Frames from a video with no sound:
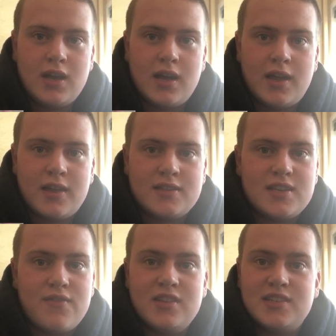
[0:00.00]
and
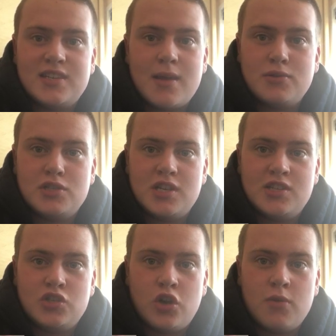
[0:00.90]
7 interceptions in
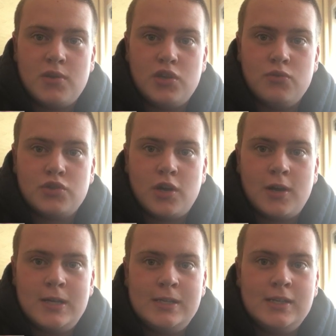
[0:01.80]
his time at Utah,